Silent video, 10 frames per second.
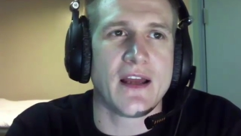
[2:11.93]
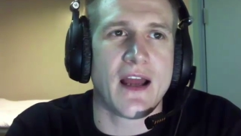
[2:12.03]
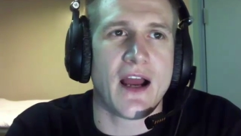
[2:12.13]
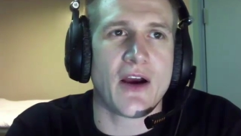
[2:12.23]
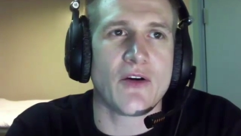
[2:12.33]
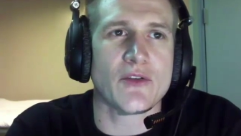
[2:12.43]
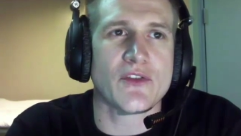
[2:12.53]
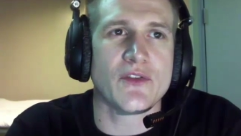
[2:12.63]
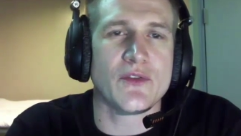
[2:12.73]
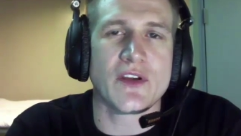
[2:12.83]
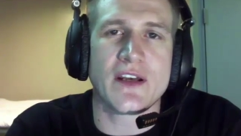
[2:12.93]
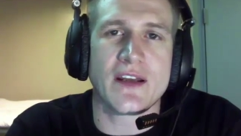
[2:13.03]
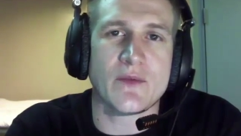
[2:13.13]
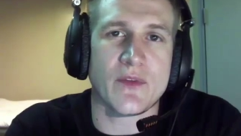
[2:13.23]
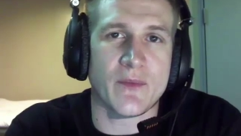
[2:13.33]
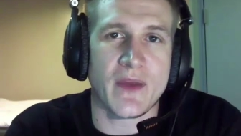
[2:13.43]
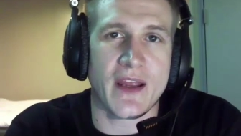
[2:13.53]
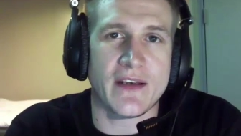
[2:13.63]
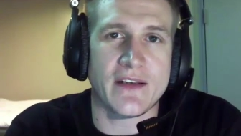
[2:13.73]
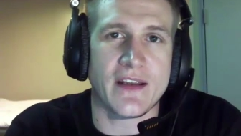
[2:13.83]
how to connect with a
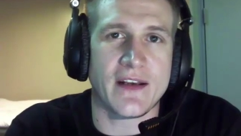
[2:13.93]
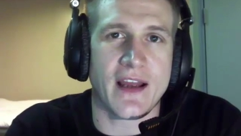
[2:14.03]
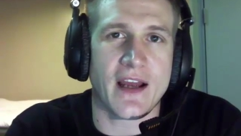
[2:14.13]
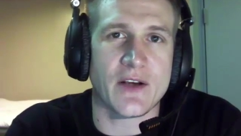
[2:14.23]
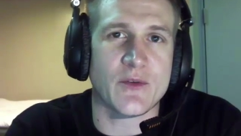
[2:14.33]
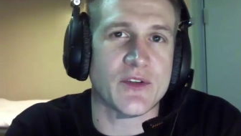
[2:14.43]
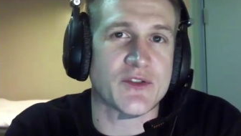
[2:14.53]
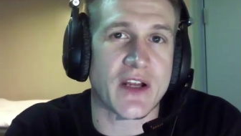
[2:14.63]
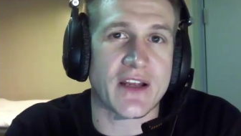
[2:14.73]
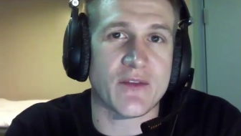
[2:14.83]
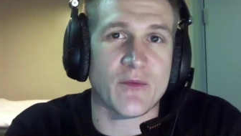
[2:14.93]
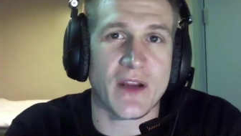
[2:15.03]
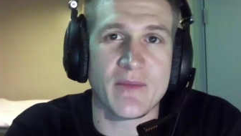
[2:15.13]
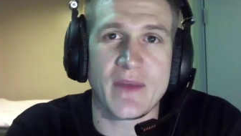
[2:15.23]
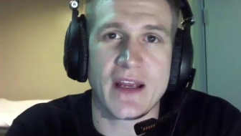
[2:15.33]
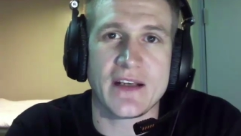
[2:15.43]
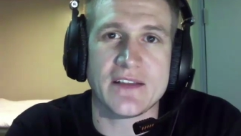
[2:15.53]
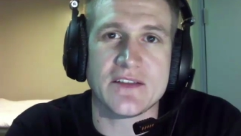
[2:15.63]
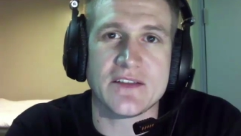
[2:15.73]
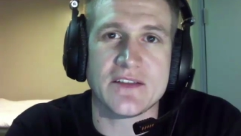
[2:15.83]
man and how to attract the right man
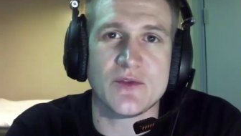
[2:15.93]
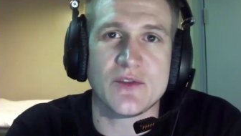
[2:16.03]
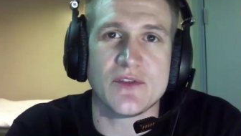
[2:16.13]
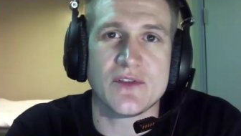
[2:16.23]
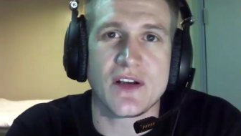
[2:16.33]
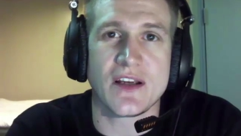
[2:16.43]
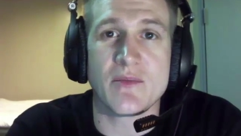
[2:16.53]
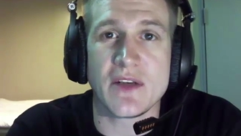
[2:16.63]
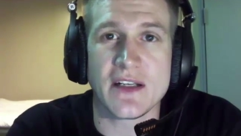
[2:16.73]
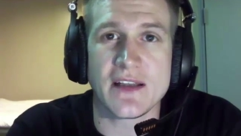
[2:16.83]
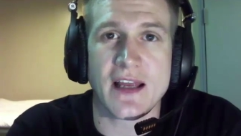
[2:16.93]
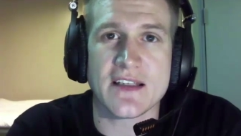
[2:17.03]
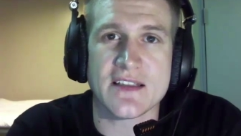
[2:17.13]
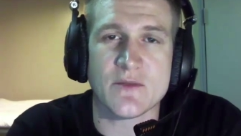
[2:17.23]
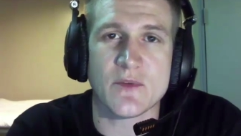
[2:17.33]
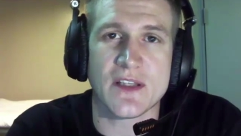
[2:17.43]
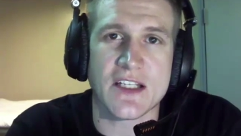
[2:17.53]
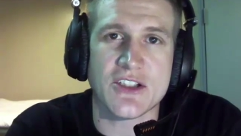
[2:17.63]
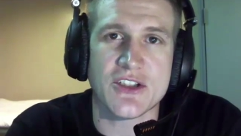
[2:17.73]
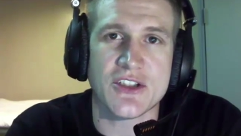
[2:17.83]
into a committed lasting
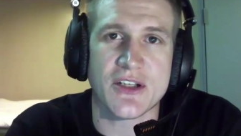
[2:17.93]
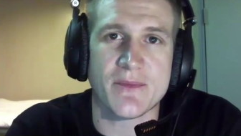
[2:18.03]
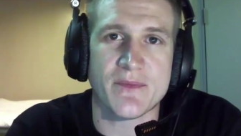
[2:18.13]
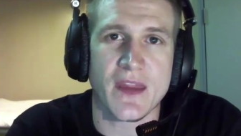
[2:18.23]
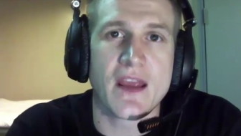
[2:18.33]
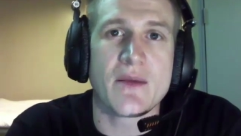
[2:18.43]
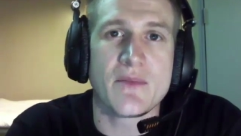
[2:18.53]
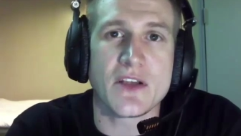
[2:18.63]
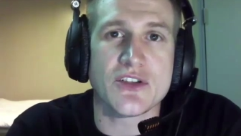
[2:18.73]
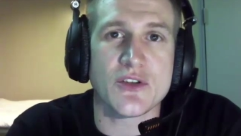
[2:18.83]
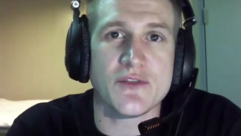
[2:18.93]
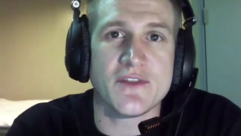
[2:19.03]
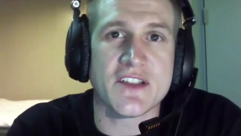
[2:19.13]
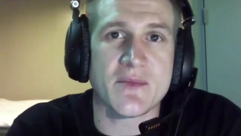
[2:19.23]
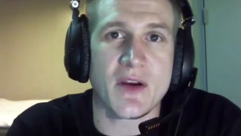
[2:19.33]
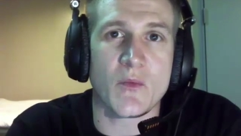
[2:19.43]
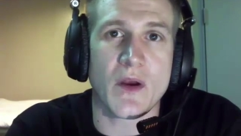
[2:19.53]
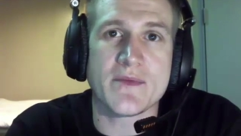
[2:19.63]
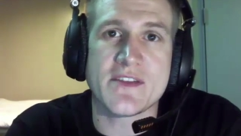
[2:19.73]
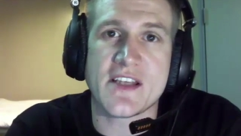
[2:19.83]
relationship, make sure you visit my
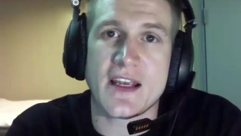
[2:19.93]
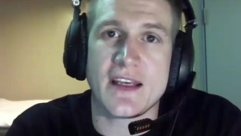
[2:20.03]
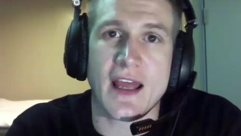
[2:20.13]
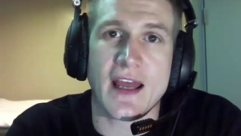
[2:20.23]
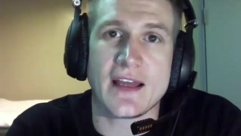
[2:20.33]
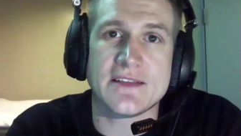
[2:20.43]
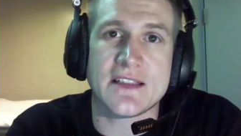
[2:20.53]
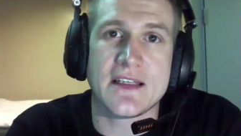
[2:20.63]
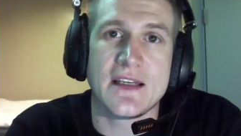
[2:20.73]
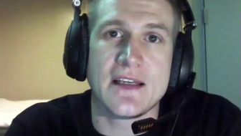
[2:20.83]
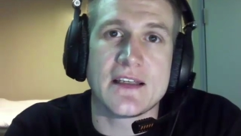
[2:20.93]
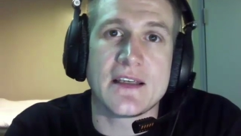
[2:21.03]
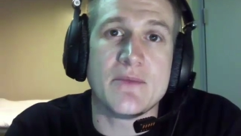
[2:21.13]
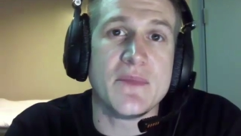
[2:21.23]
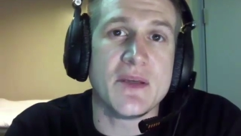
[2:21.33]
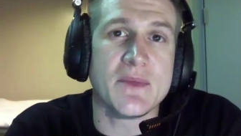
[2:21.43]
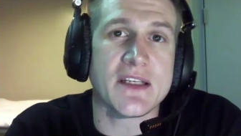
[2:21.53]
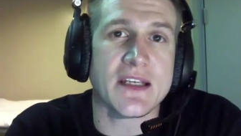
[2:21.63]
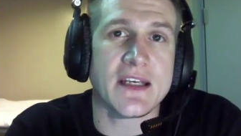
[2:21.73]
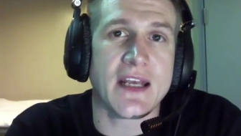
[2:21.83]
website at
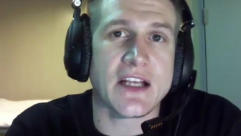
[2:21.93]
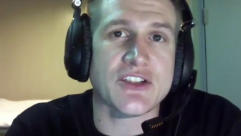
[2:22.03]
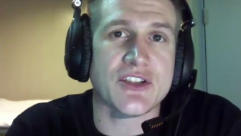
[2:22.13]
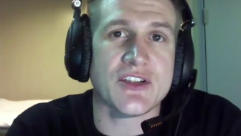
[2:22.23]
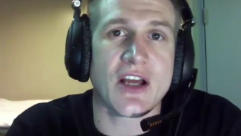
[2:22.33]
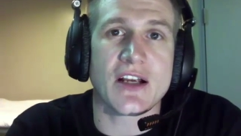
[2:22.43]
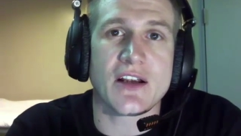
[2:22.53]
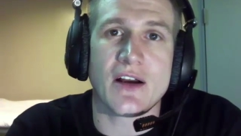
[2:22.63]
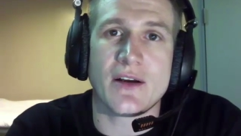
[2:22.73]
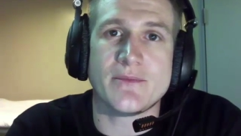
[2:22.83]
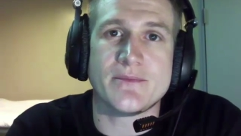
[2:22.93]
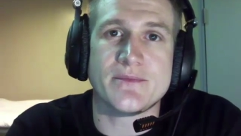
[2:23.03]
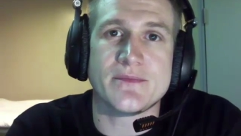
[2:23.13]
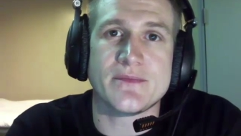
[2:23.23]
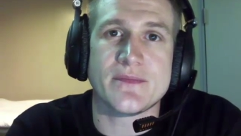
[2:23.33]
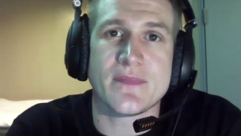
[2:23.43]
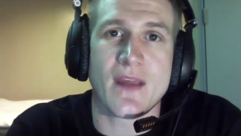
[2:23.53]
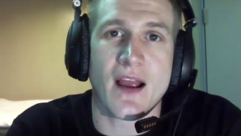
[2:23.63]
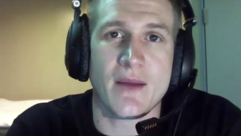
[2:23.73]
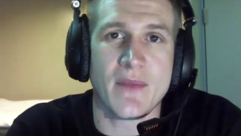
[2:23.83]
commitmentconnection.com.
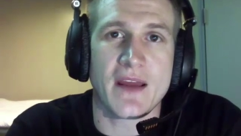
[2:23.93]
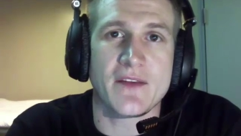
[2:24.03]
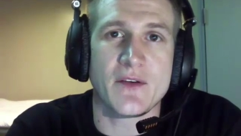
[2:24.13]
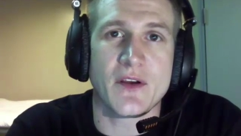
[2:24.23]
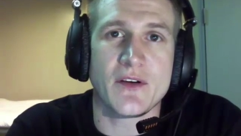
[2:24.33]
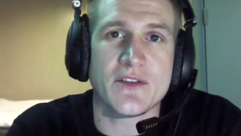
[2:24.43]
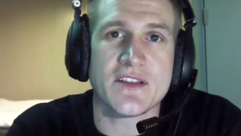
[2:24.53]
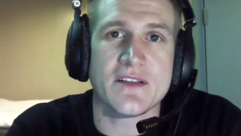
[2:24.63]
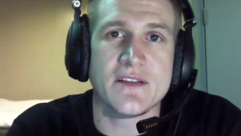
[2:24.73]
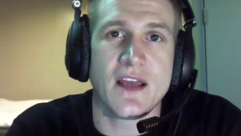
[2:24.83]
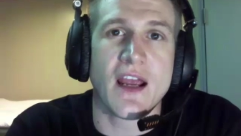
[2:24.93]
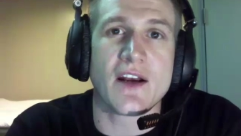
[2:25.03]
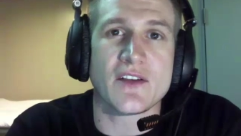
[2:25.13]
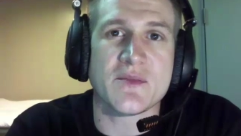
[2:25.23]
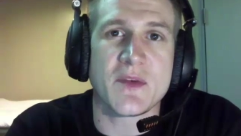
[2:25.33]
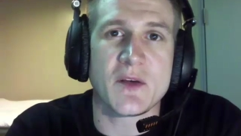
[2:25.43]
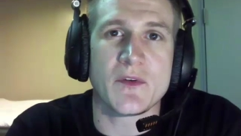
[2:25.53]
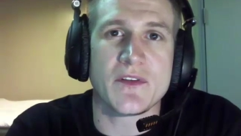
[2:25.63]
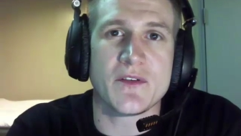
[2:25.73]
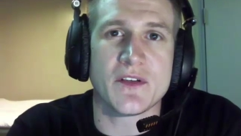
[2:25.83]
I'm Matthew Coast, and I'll speak
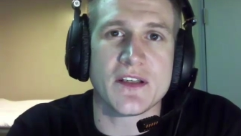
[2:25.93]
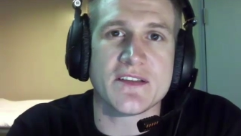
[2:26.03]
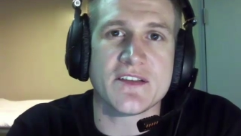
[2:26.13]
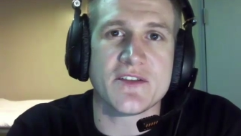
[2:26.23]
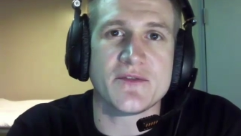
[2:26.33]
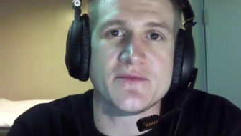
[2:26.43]
with you again soon.